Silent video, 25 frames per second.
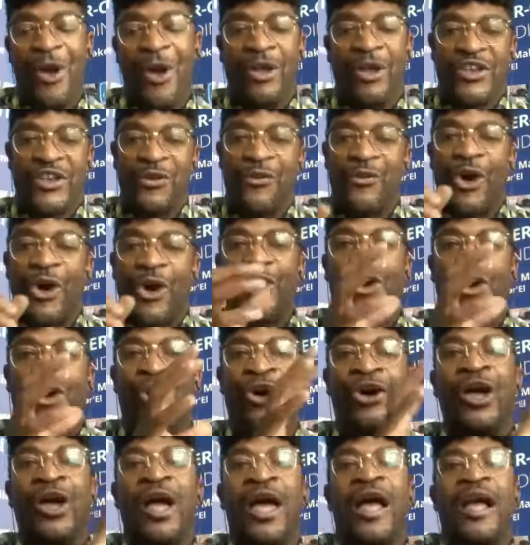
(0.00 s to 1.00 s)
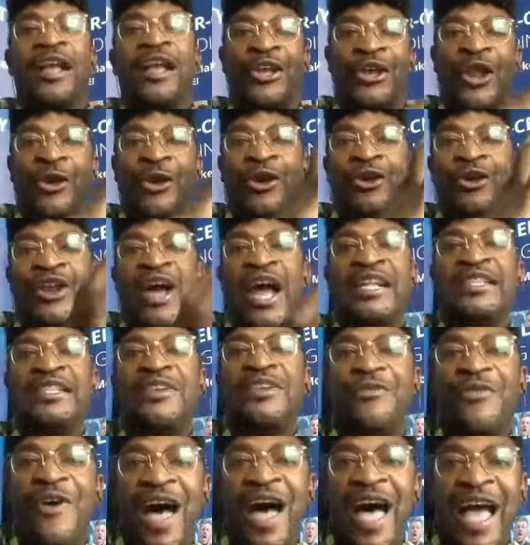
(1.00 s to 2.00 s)
So you've got your 9 to
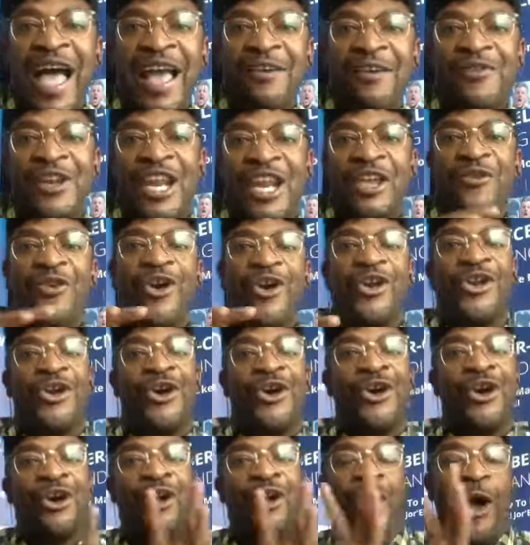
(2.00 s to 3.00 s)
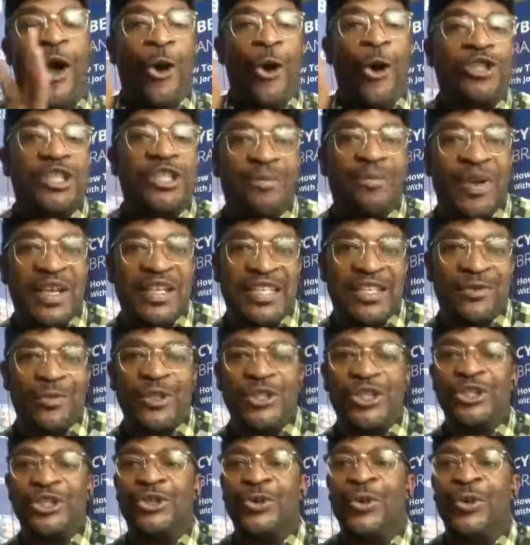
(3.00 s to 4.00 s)
5, and then you've got your coaching business,
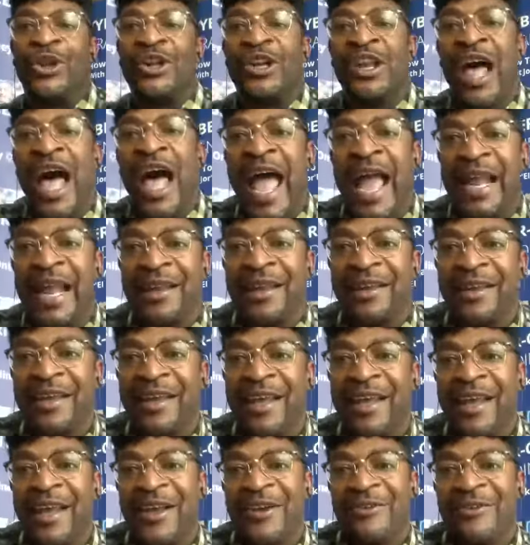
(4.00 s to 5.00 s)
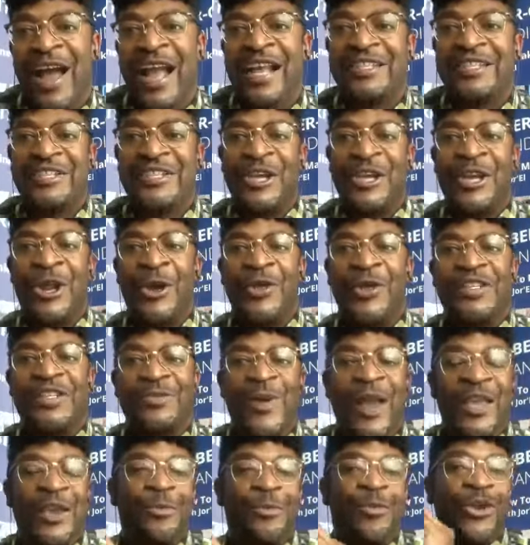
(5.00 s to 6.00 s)
which you do online, right? So, it's
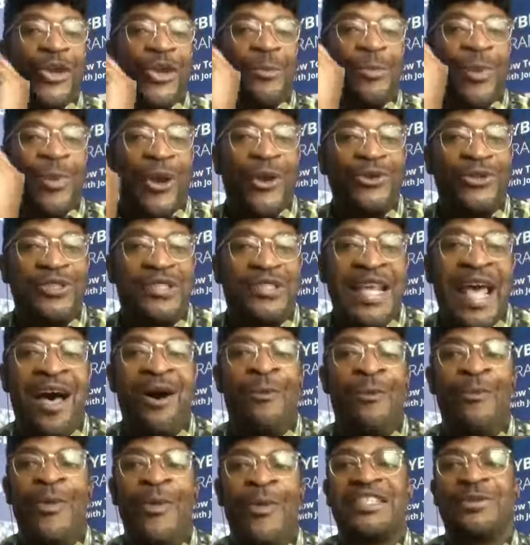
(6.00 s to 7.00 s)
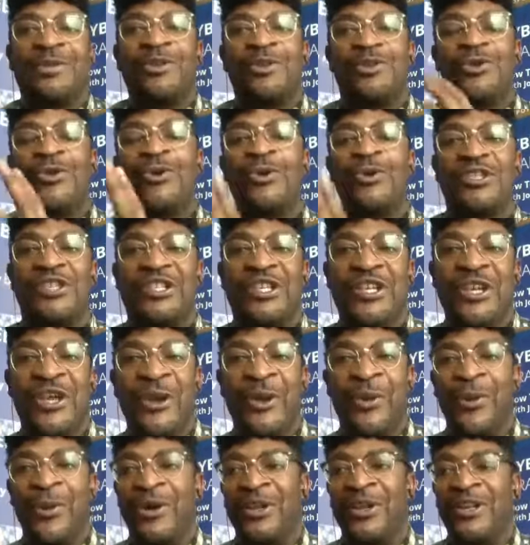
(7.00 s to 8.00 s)
where you put your posts out, and when someone talks to
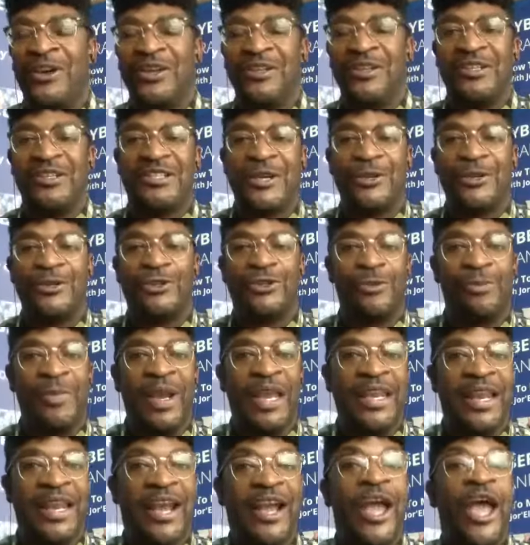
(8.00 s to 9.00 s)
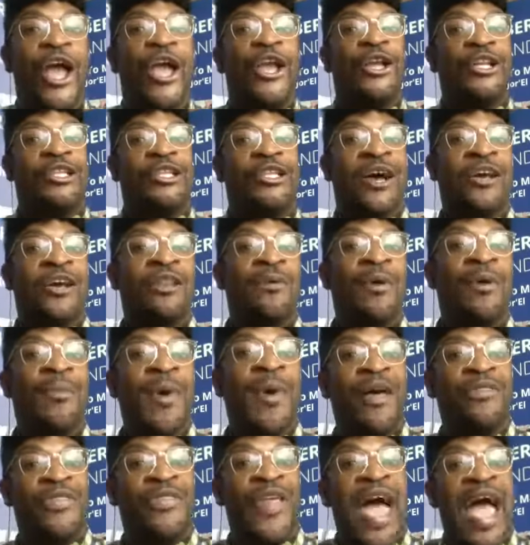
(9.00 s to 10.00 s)
you on social media, you tell them
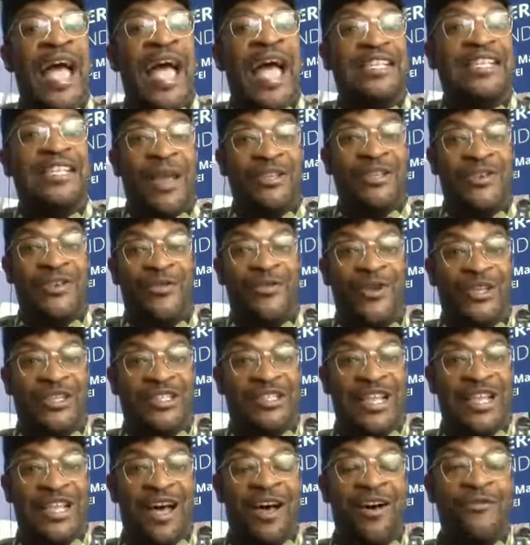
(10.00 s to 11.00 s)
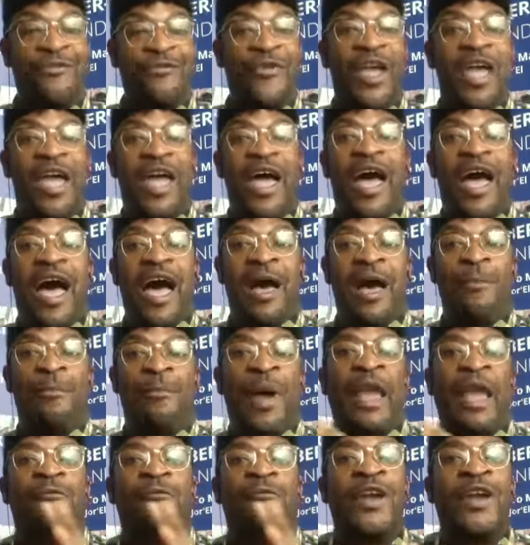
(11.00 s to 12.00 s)
about that aspect of yourself.
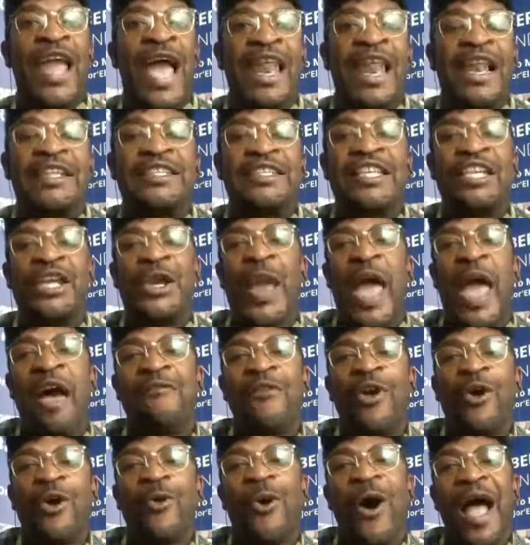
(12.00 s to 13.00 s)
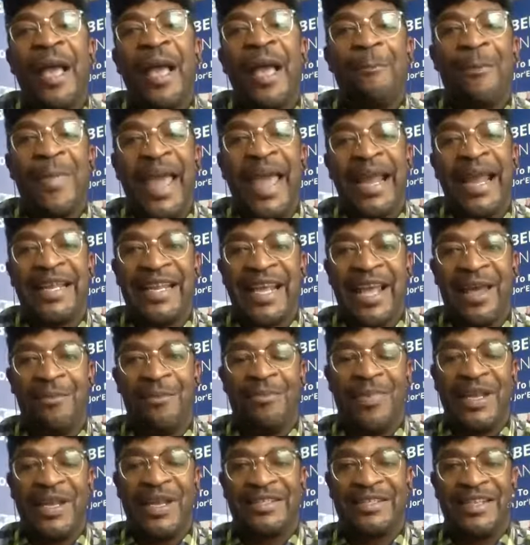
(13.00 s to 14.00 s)
But in reality, you haven't quite made it a
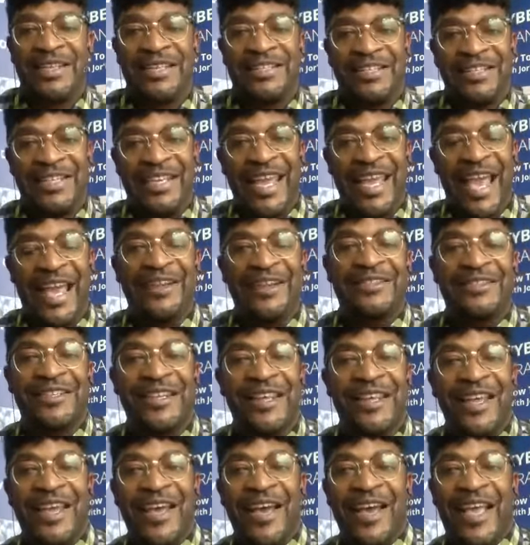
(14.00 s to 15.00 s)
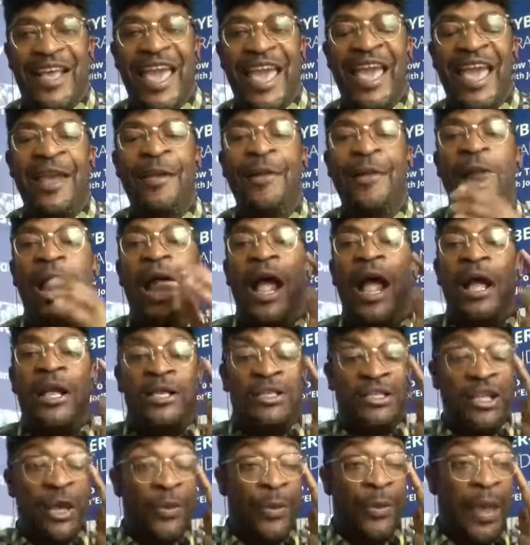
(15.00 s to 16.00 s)
business yet, okay?
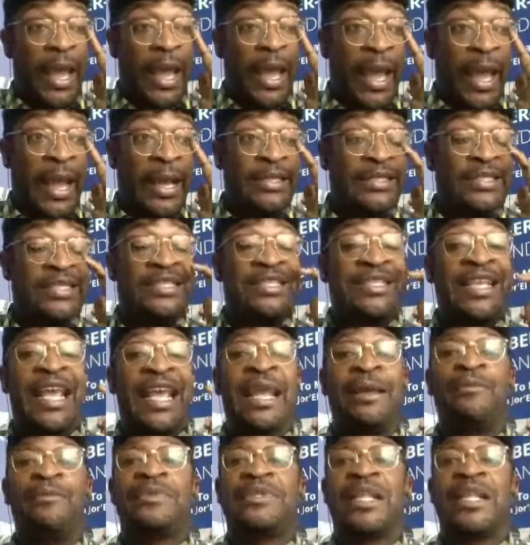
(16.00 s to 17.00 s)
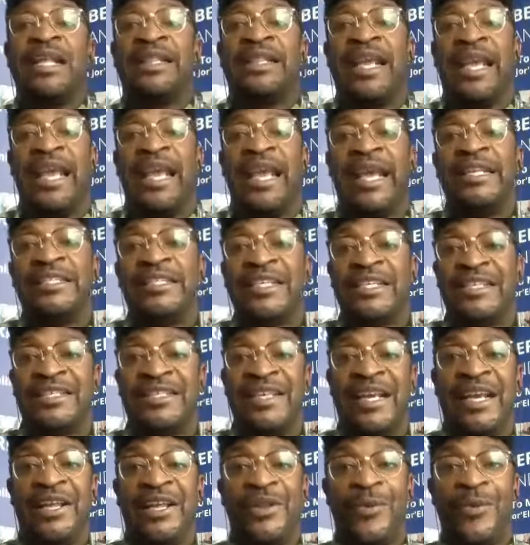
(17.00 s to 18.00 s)
So it seems like the easiest
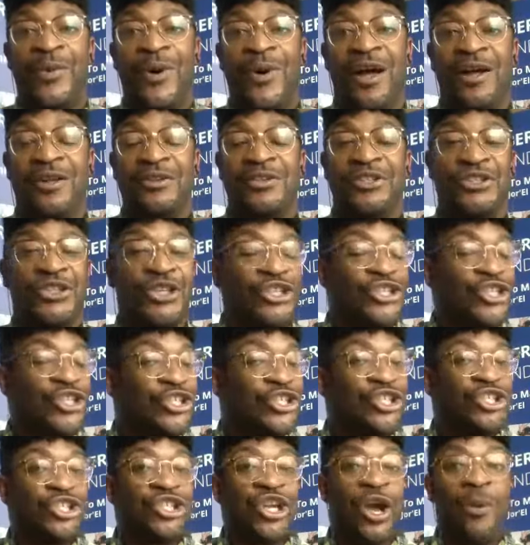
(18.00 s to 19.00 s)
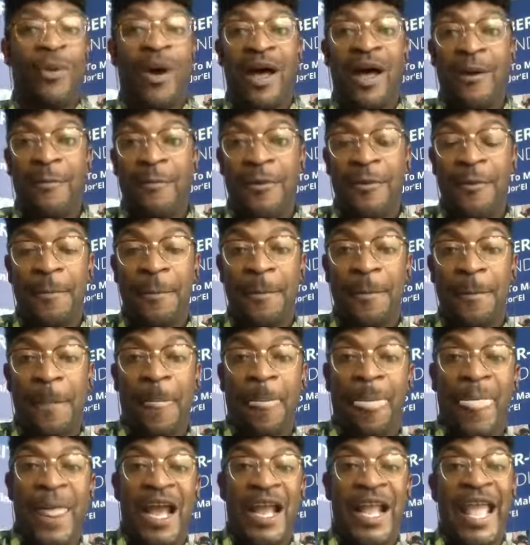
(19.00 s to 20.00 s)
thing in the world to just show up,
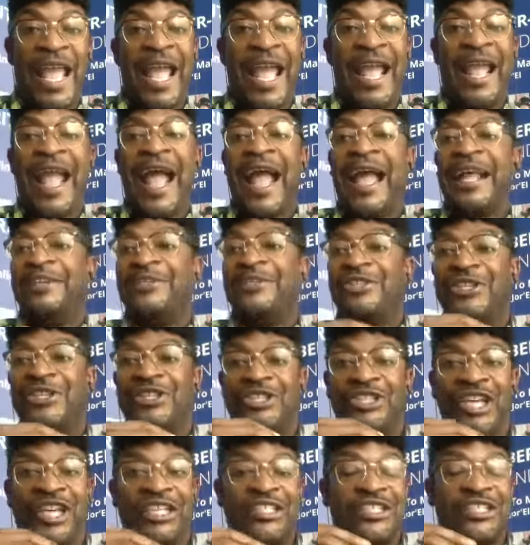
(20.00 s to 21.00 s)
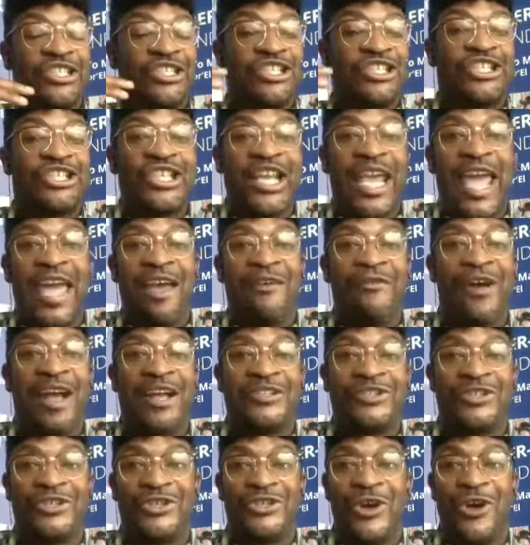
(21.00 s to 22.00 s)
okay, and to just share our
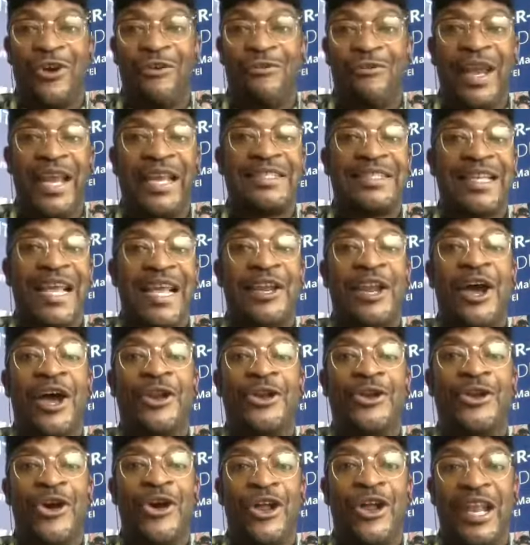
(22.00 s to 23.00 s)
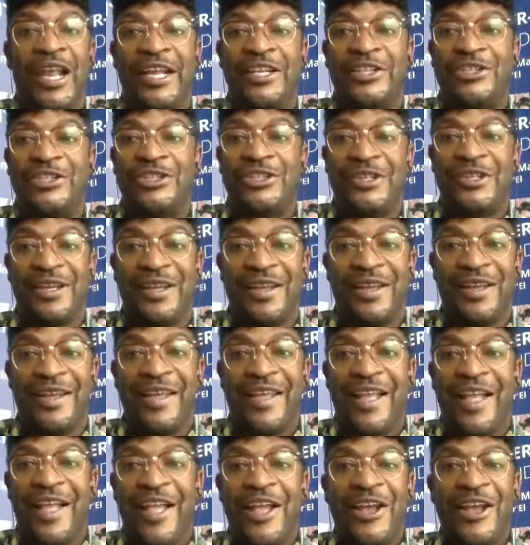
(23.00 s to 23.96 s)
stories and our knowledge.